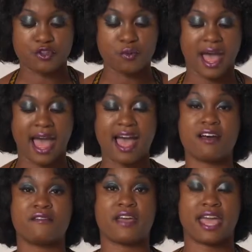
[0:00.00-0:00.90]
you
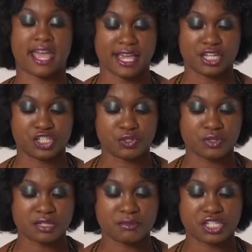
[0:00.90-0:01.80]
have a
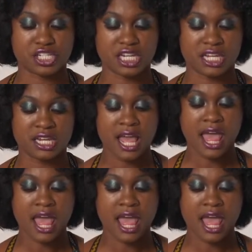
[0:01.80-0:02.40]
juicing machine.